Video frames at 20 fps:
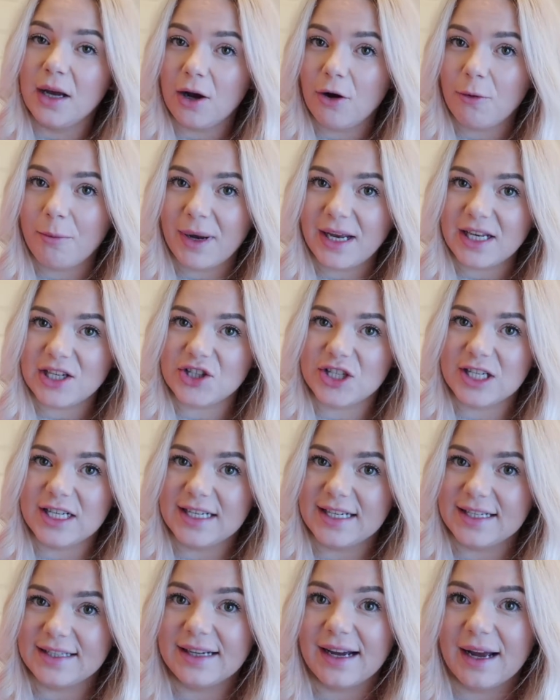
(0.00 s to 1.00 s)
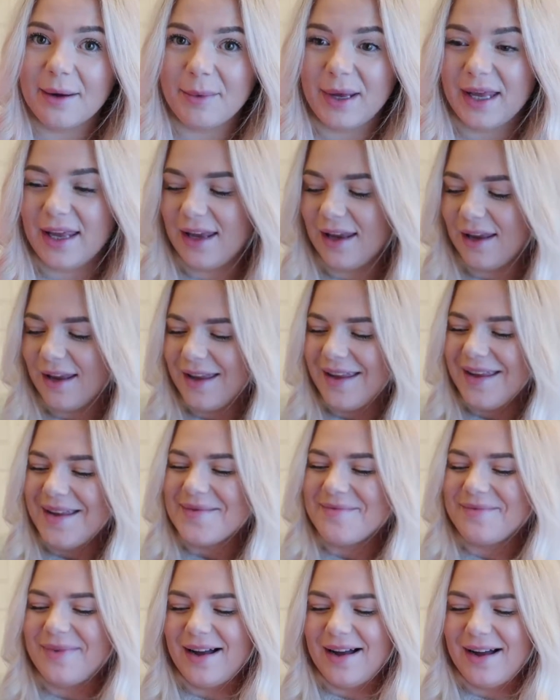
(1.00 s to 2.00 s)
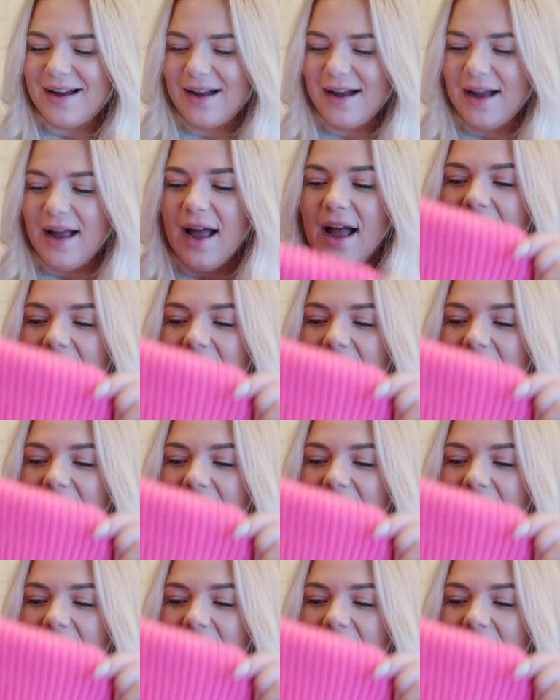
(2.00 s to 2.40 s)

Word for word: of my jiggly tummy but